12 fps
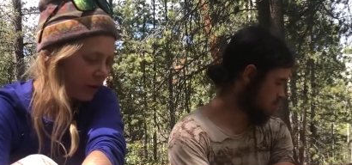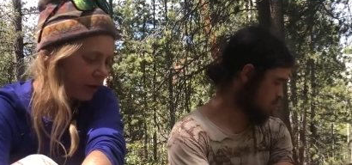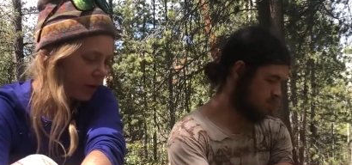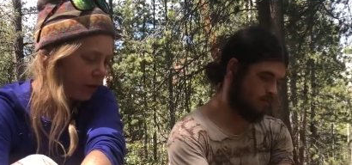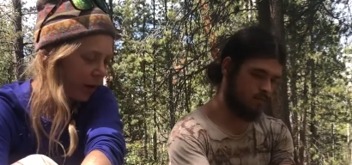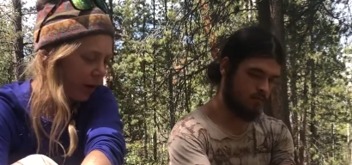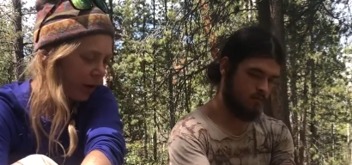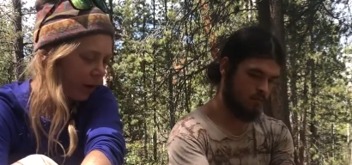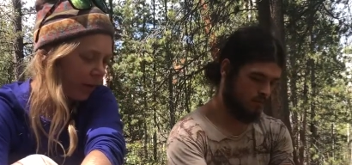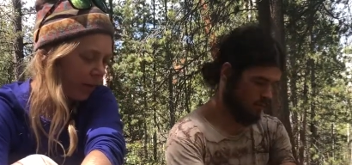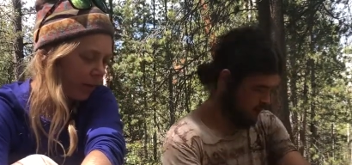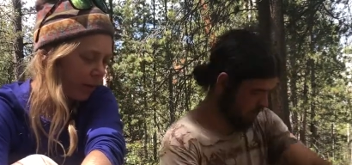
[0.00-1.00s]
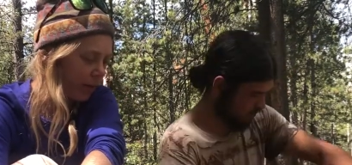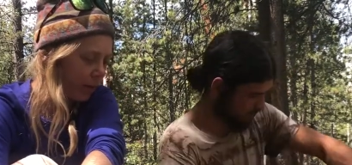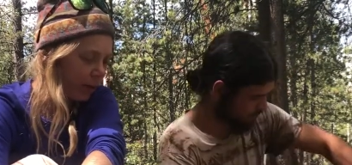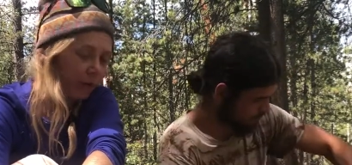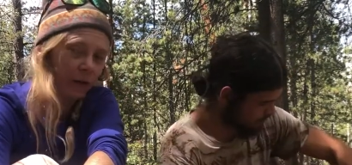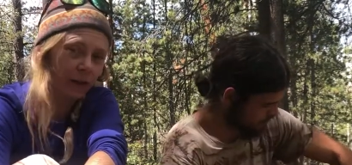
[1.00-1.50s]
Speaker 1: because they're not uh,
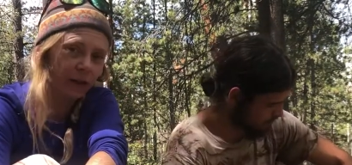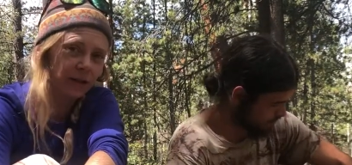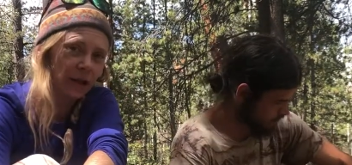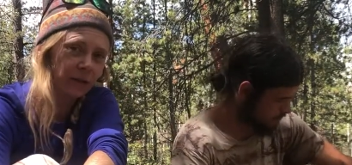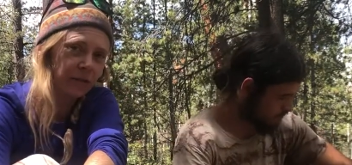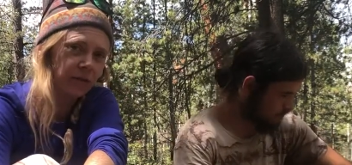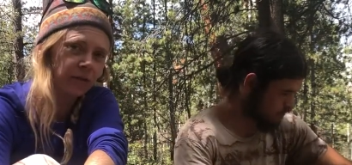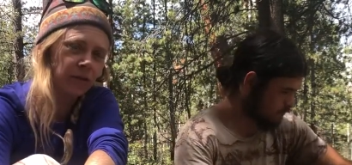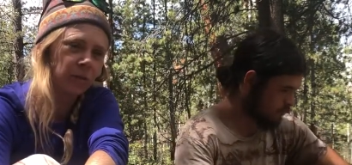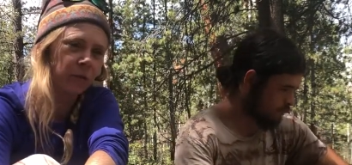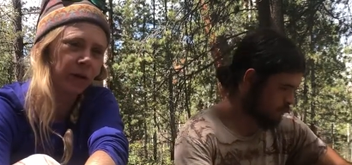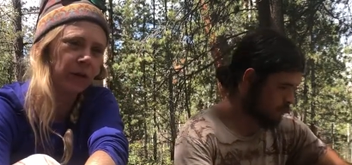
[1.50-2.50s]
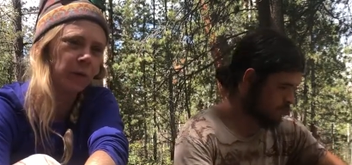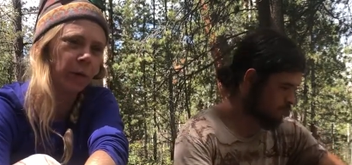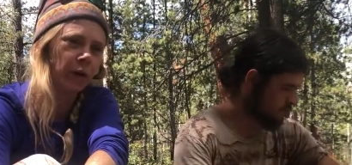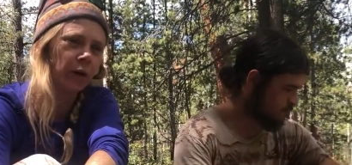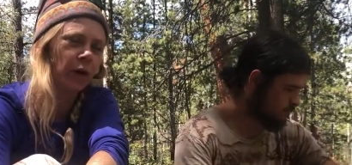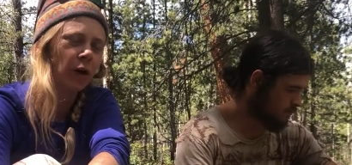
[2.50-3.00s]
perfectly adapted to this place,
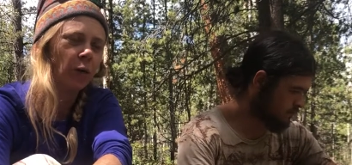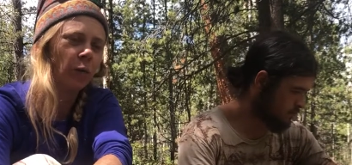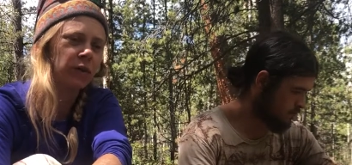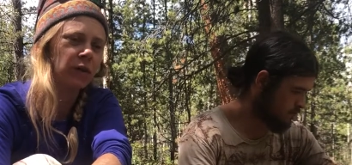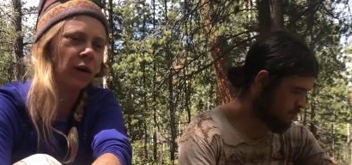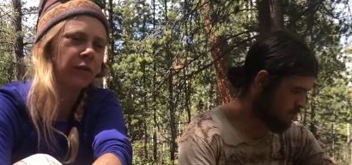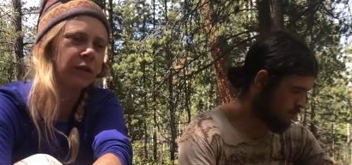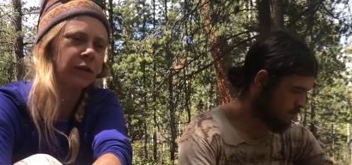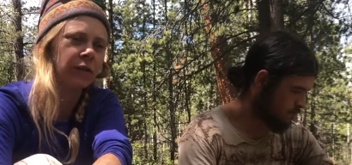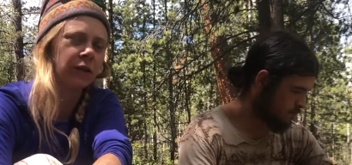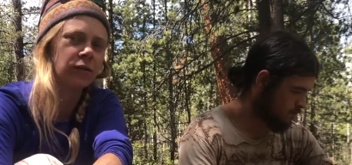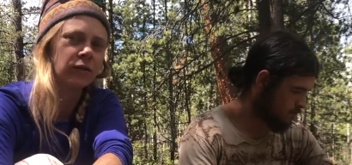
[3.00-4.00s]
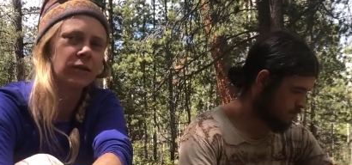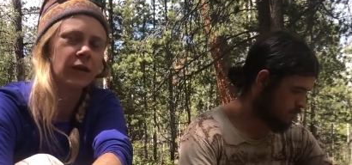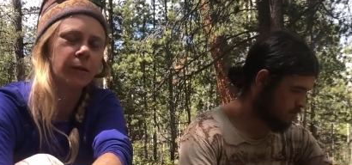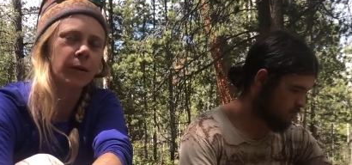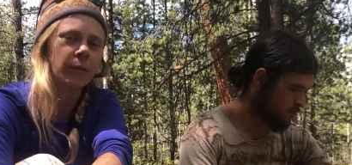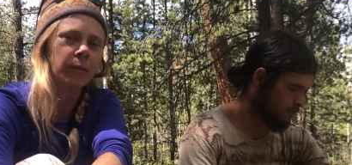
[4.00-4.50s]
but what's often really
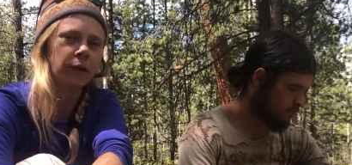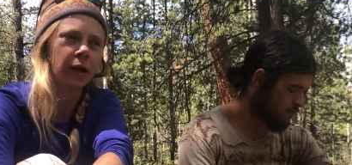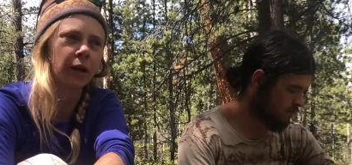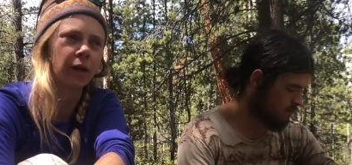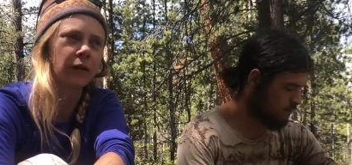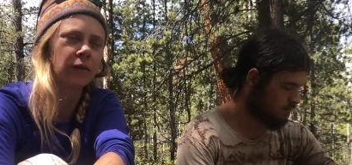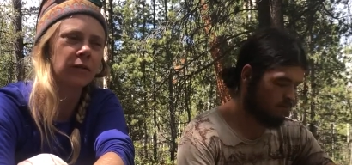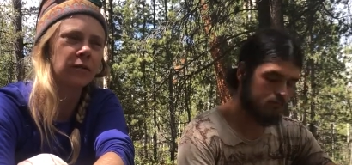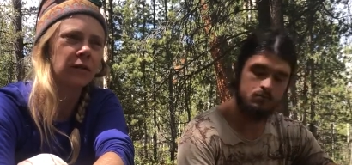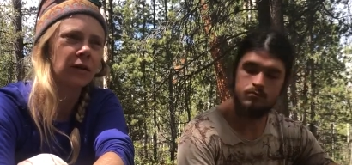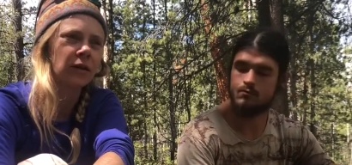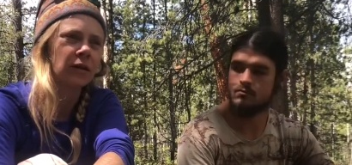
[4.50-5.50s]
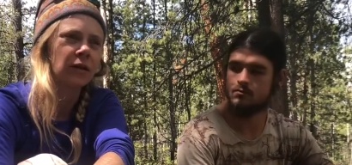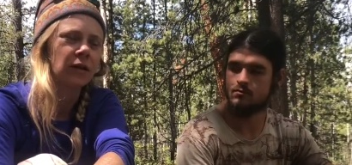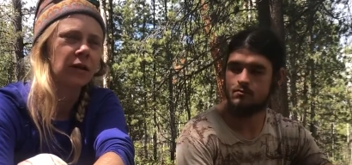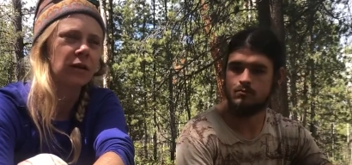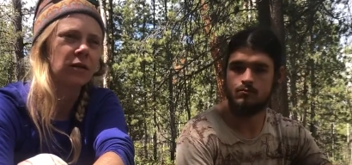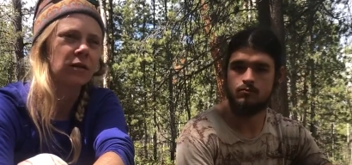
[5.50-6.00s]
interesting about plants
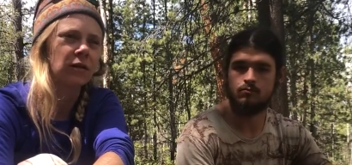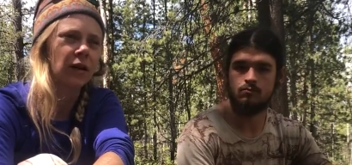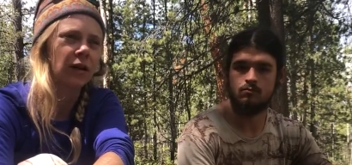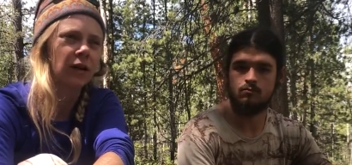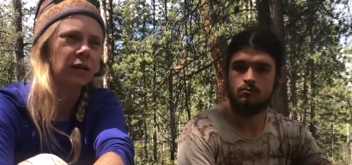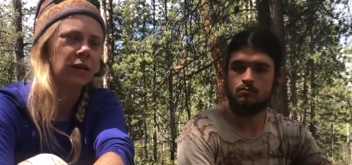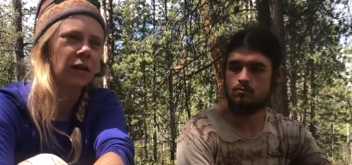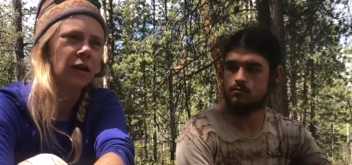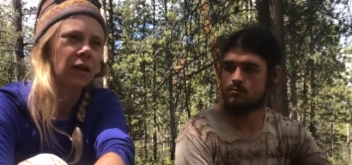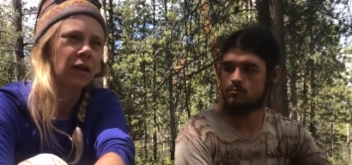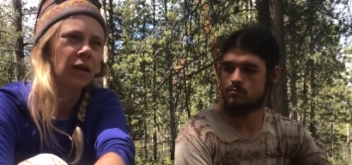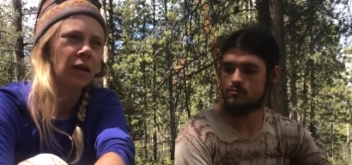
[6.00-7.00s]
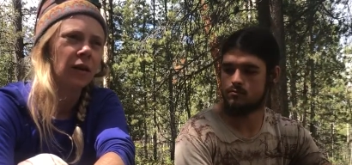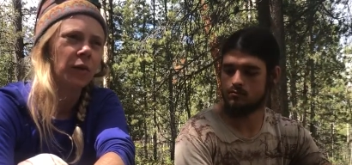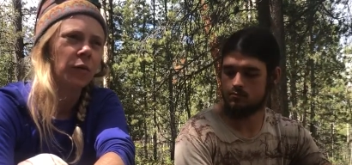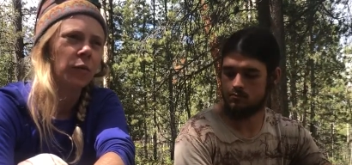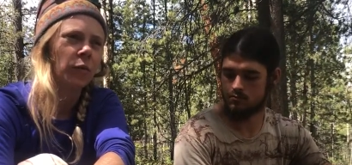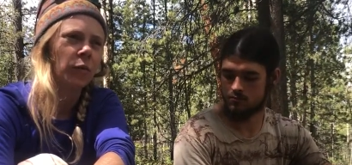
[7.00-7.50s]
is that
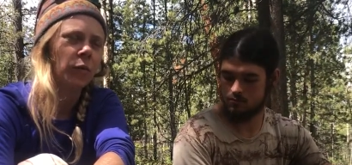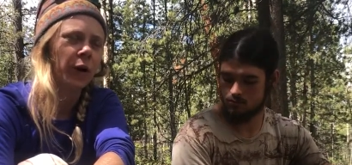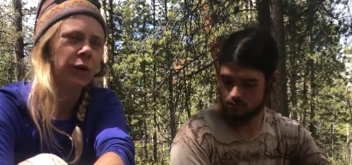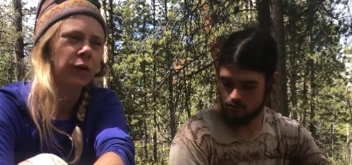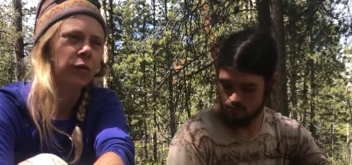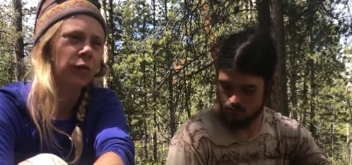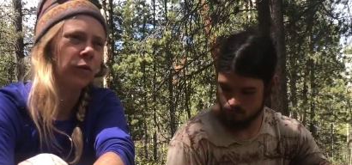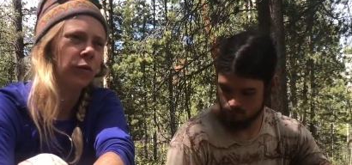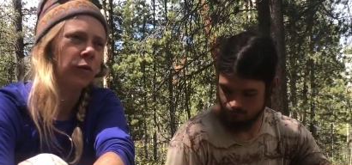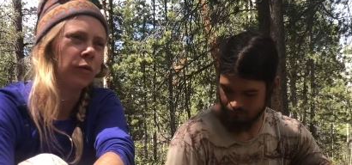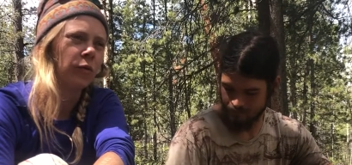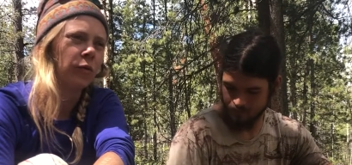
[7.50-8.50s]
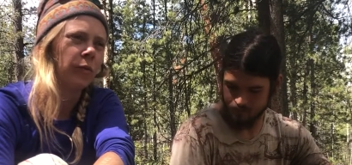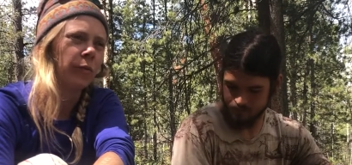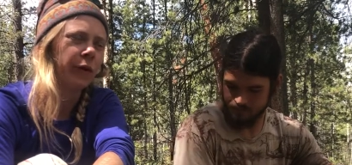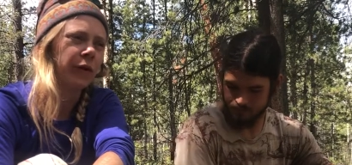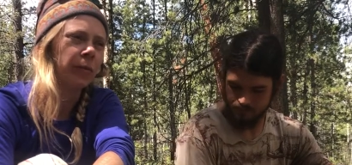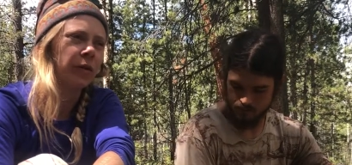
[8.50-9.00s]
when you
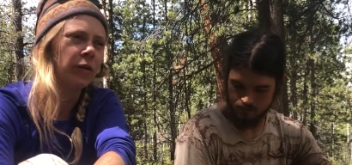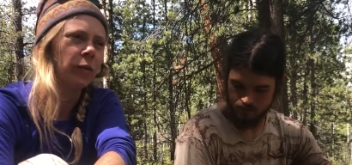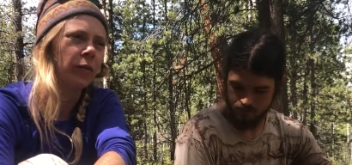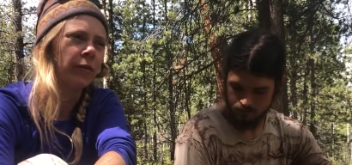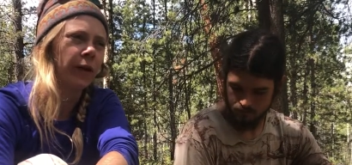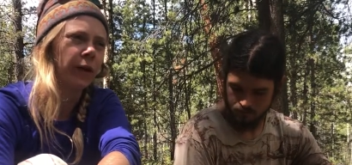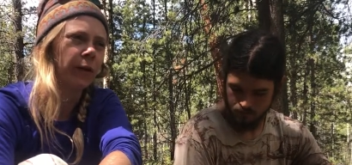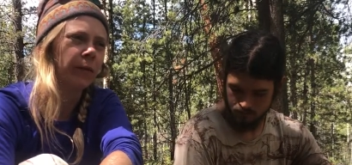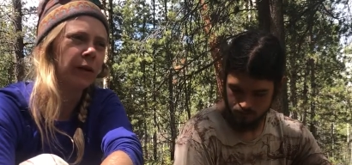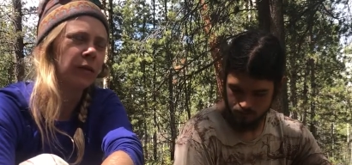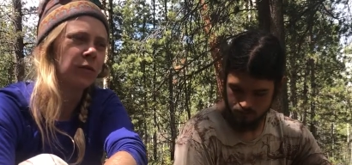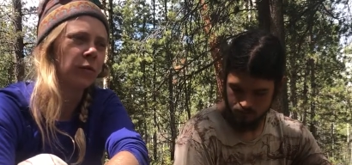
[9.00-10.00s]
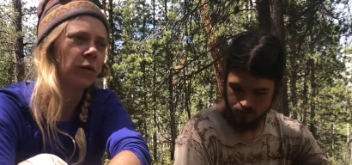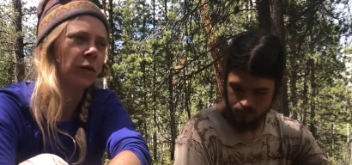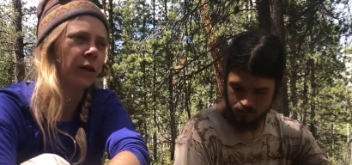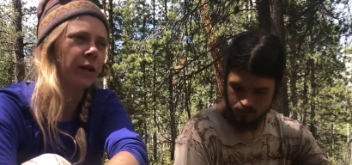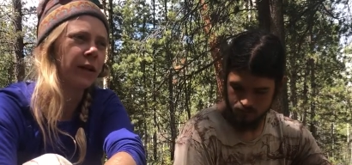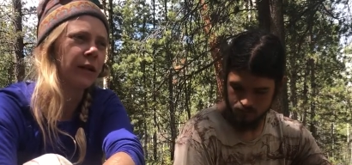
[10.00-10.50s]
put them in new environments
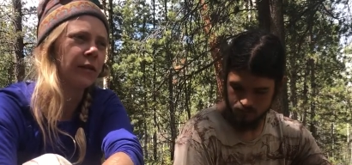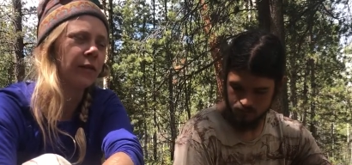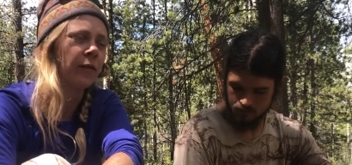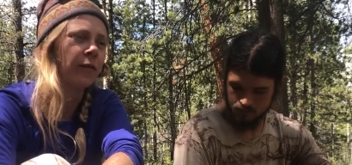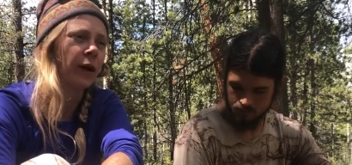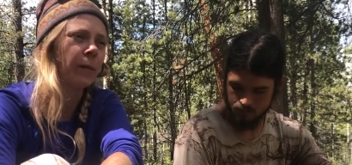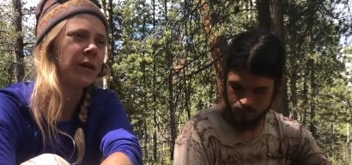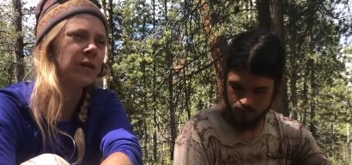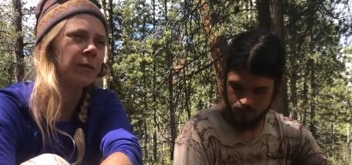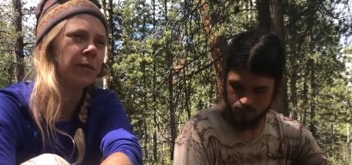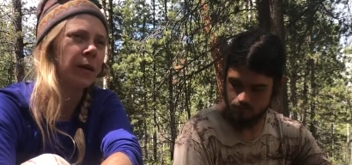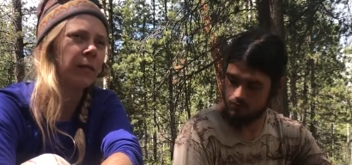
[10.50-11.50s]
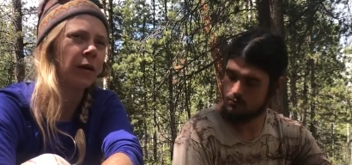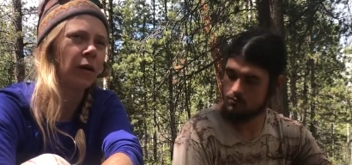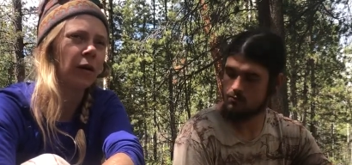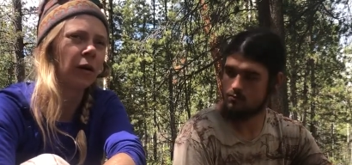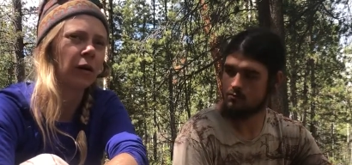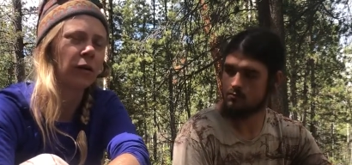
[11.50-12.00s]
or like environments that maybe
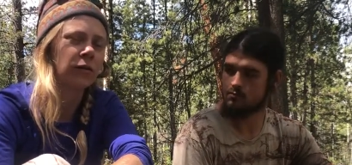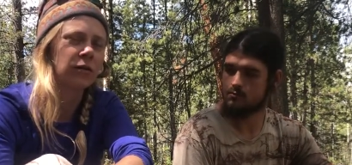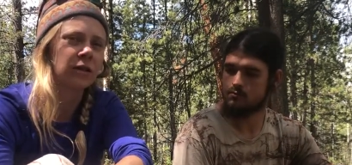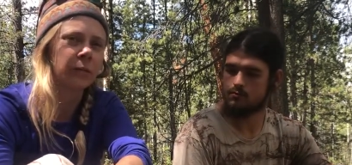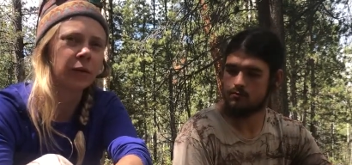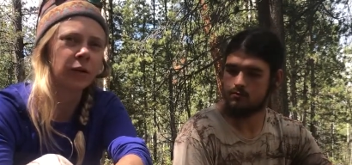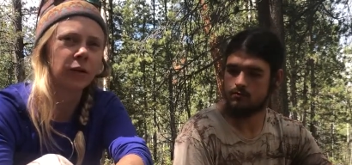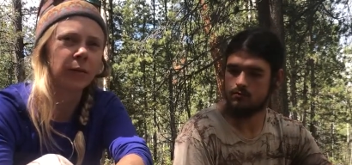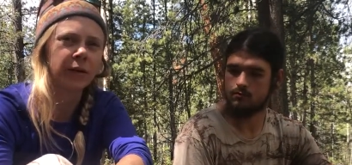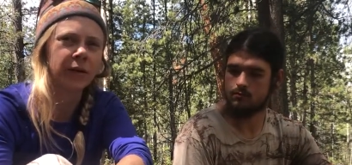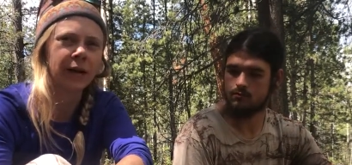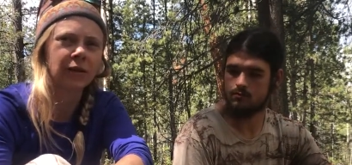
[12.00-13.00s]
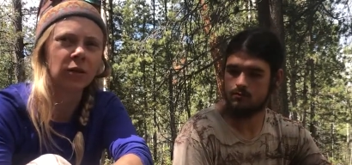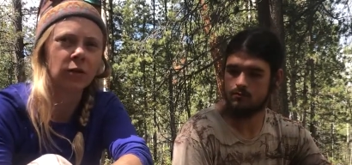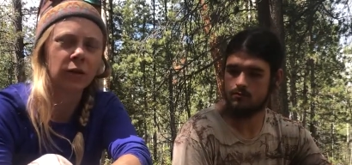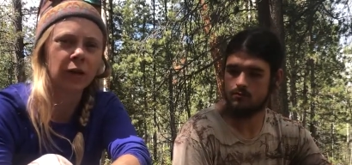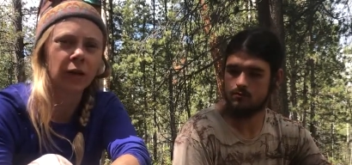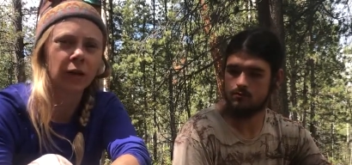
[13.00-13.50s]
are similar but not totally